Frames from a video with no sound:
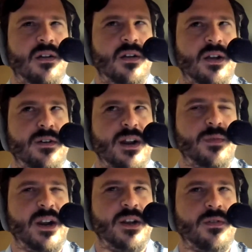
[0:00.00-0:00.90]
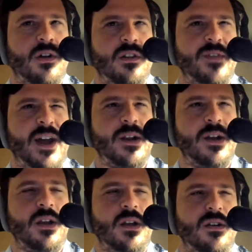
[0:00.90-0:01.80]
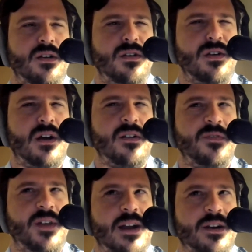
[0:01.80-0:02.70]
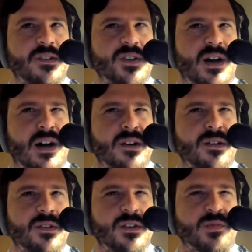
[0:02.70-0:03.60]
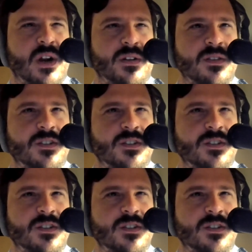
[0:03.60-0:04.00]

internet radio, all of that. None of that is on this product.